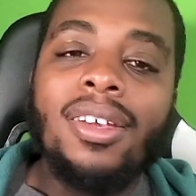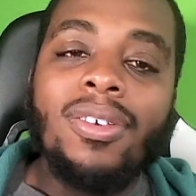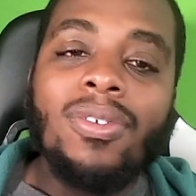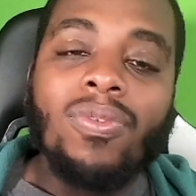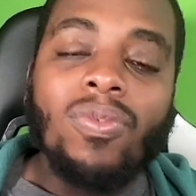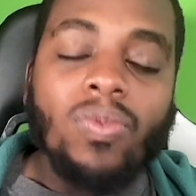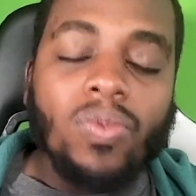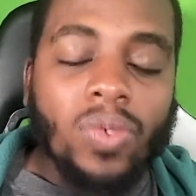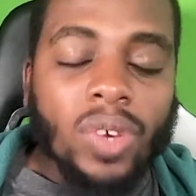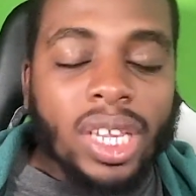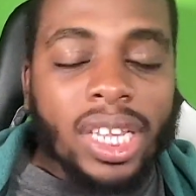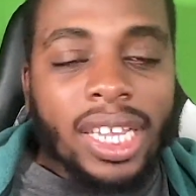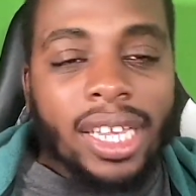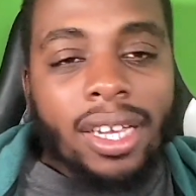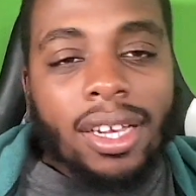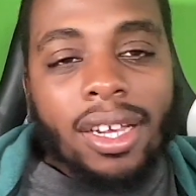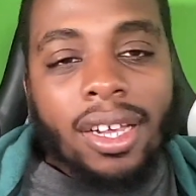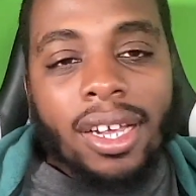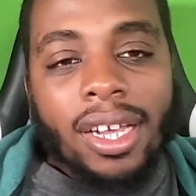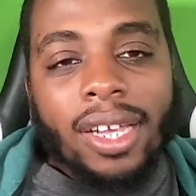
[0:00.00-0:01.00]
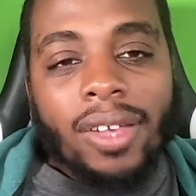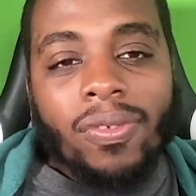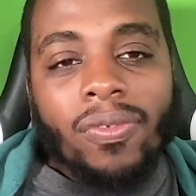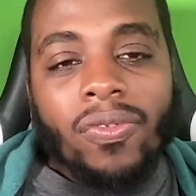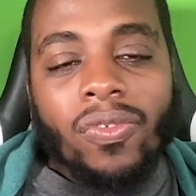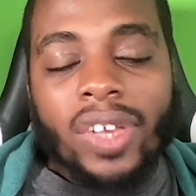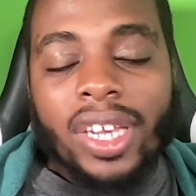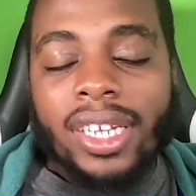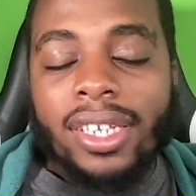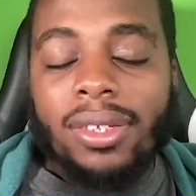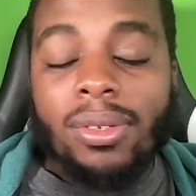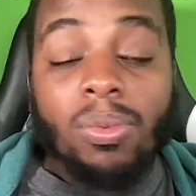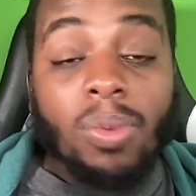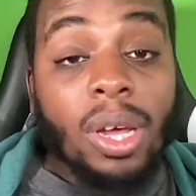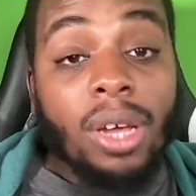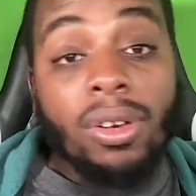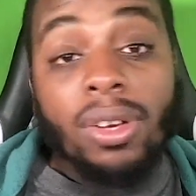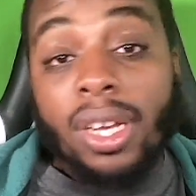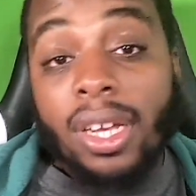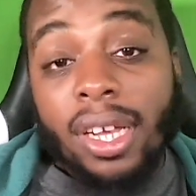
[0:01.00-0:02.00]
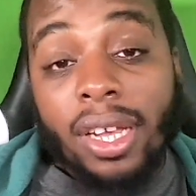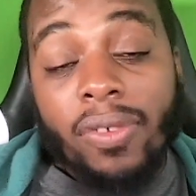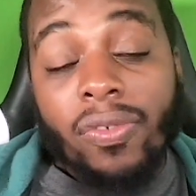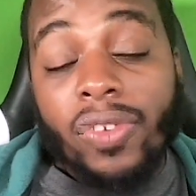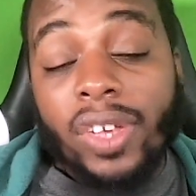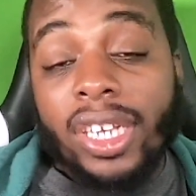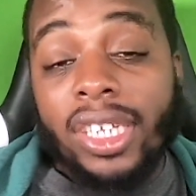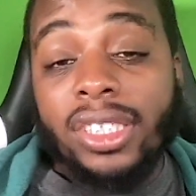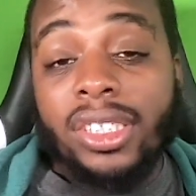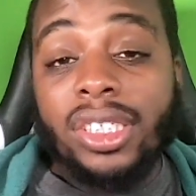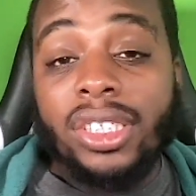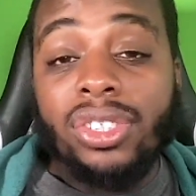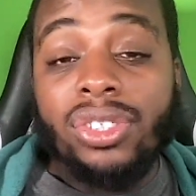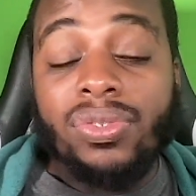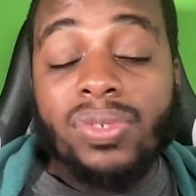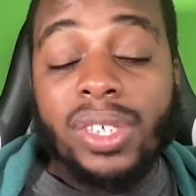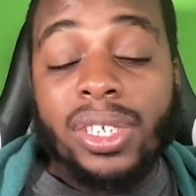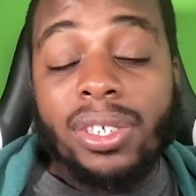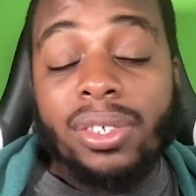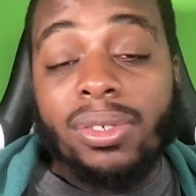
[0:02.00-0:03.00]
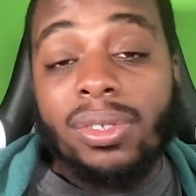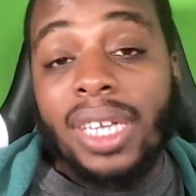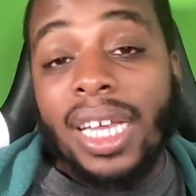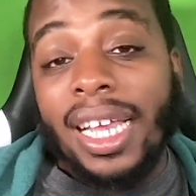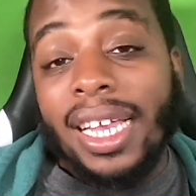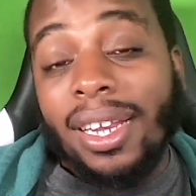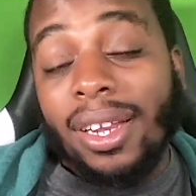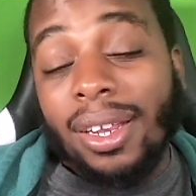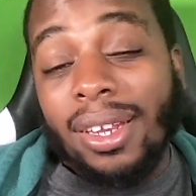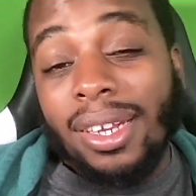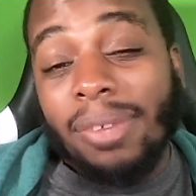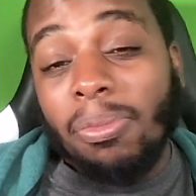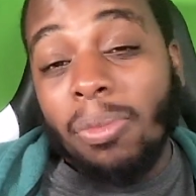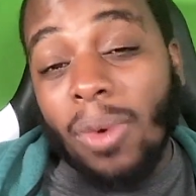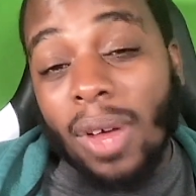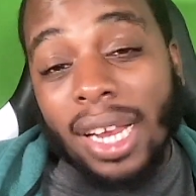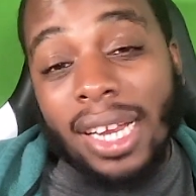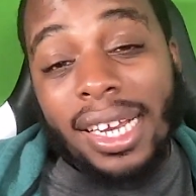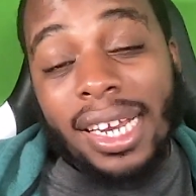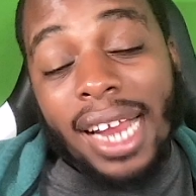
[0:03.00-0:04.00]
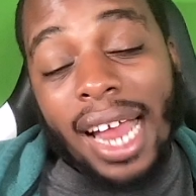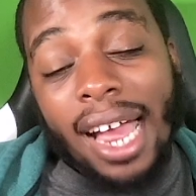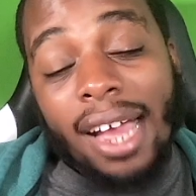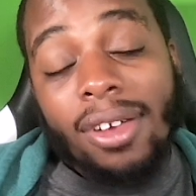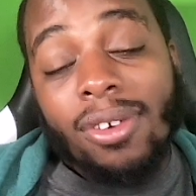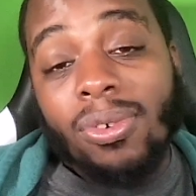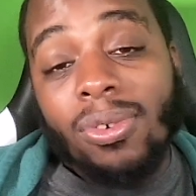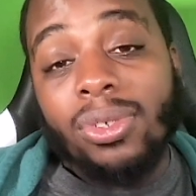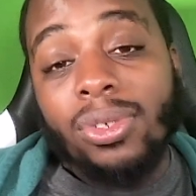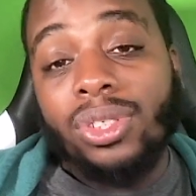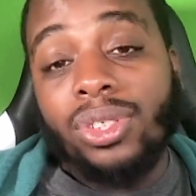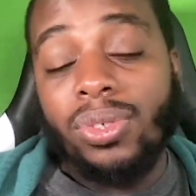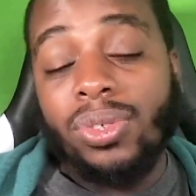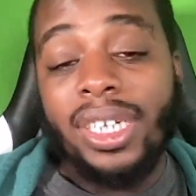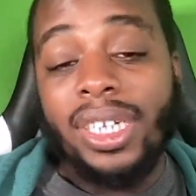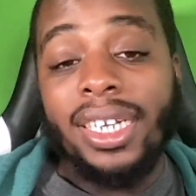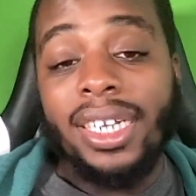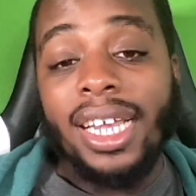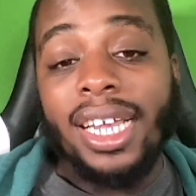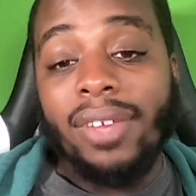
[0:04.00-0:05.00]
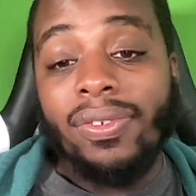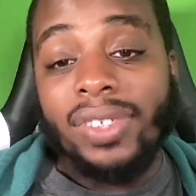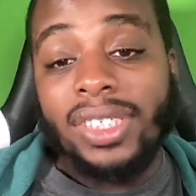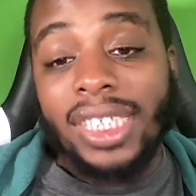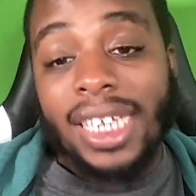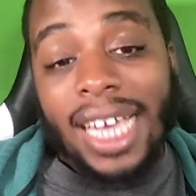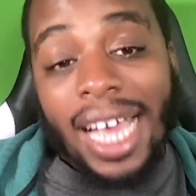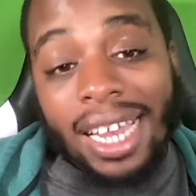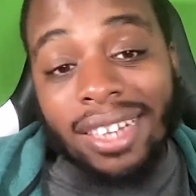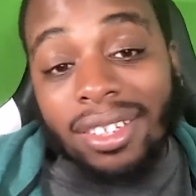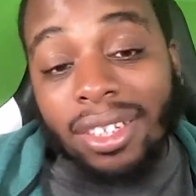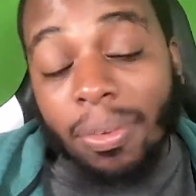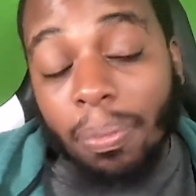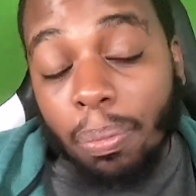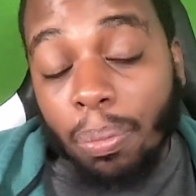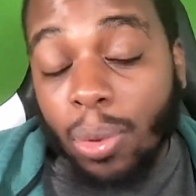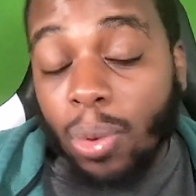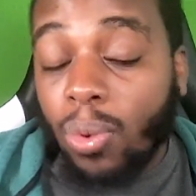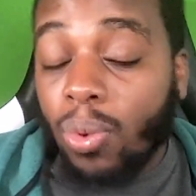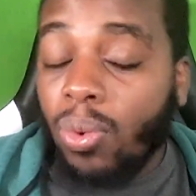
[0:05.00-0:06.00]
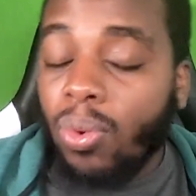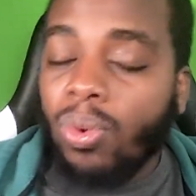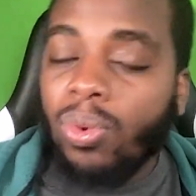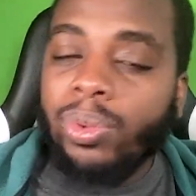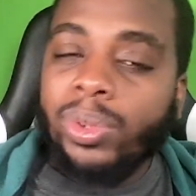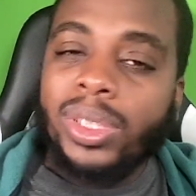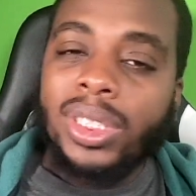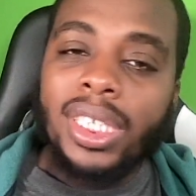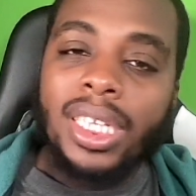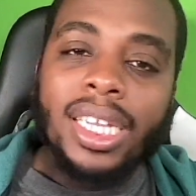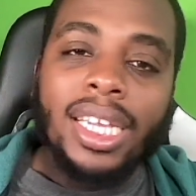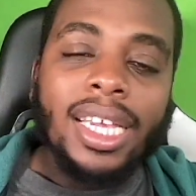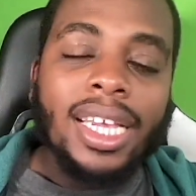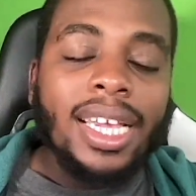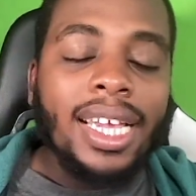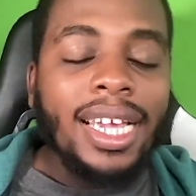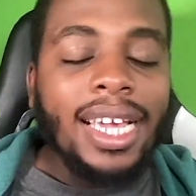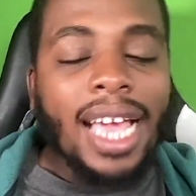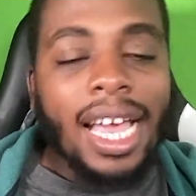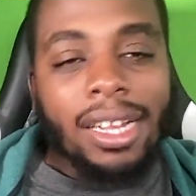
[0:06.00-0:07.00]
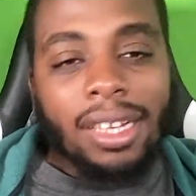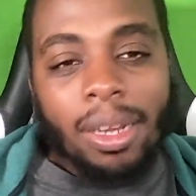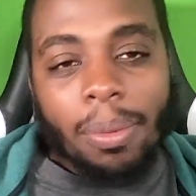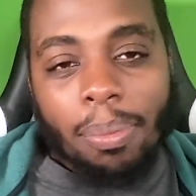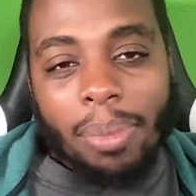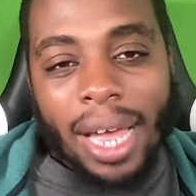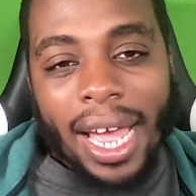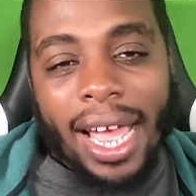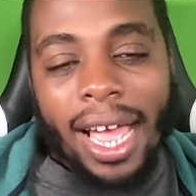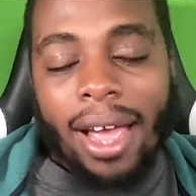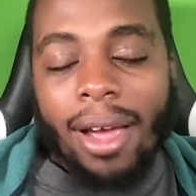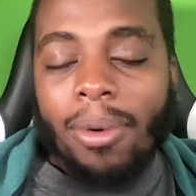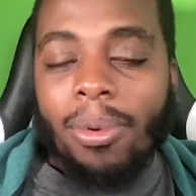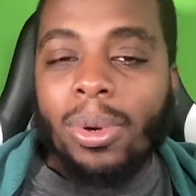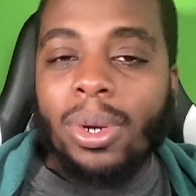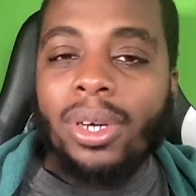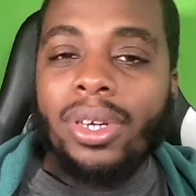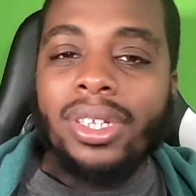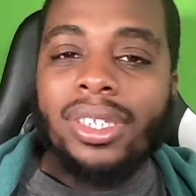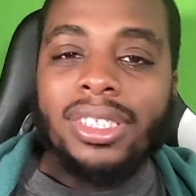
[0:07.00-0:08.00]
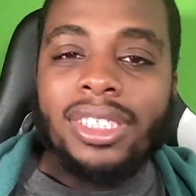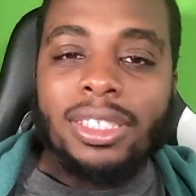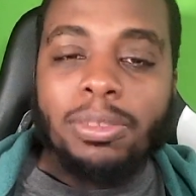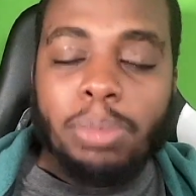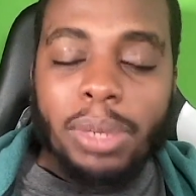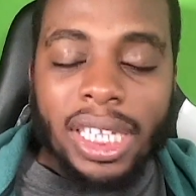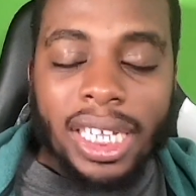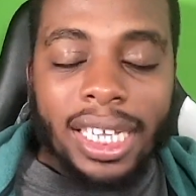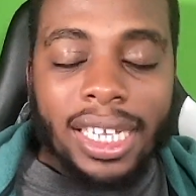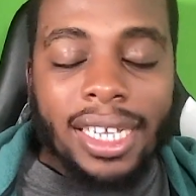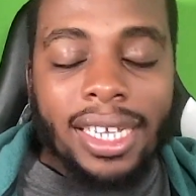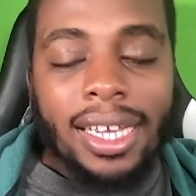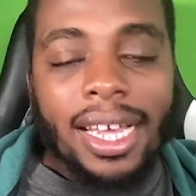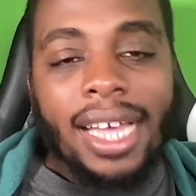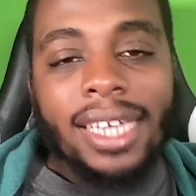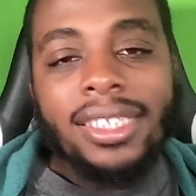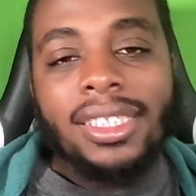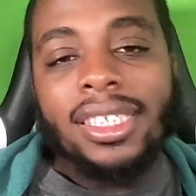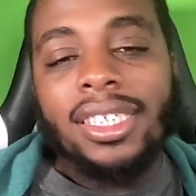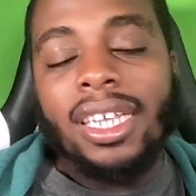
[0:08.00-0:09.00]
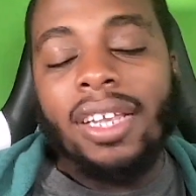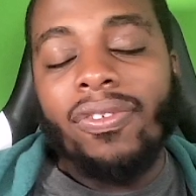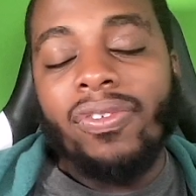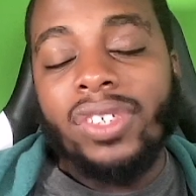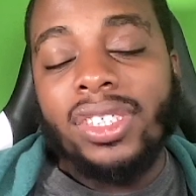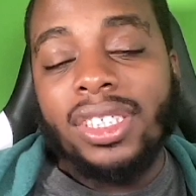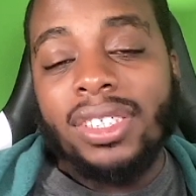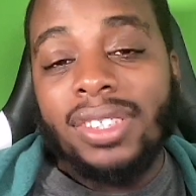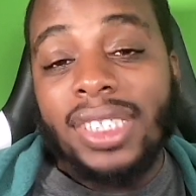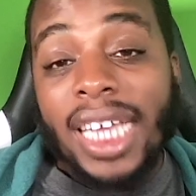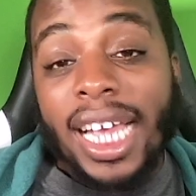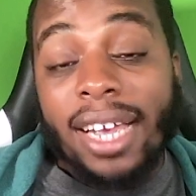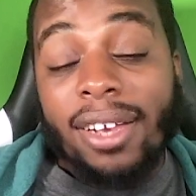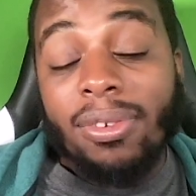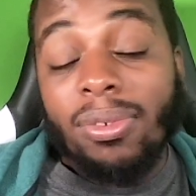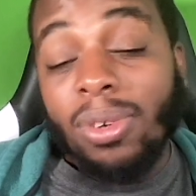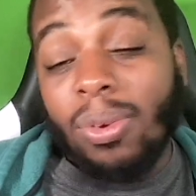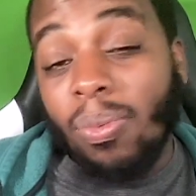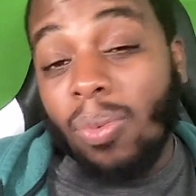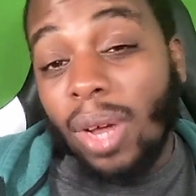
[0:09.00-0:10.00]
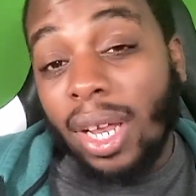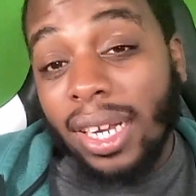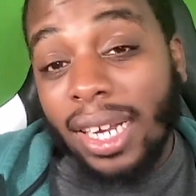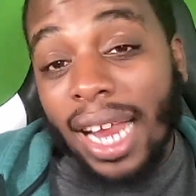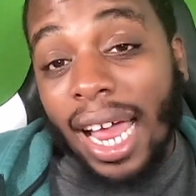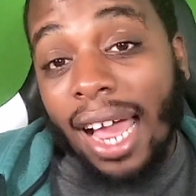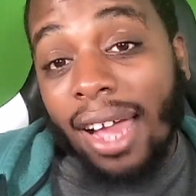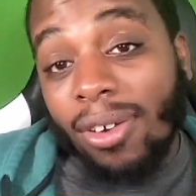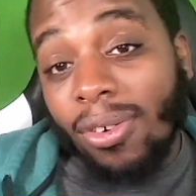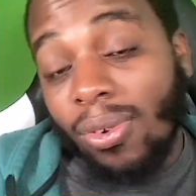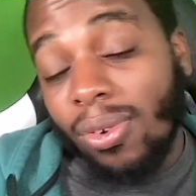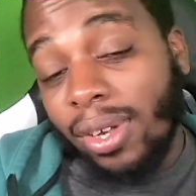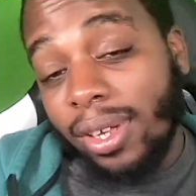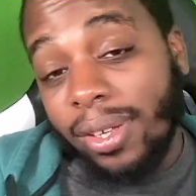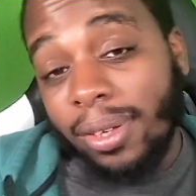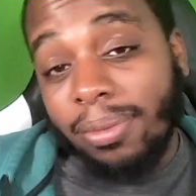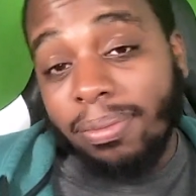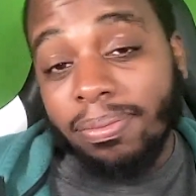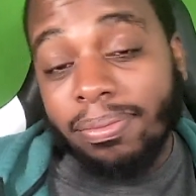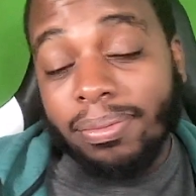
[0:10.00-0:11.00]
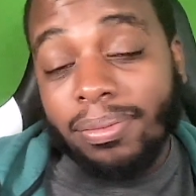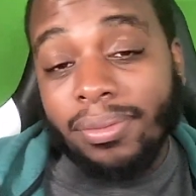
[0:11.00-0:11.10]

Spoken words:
really couldn't finish a drill. And the one knock on Jordan Davis, he got the moves, he got the power, the speed as a defensive tackle. The one knock on him,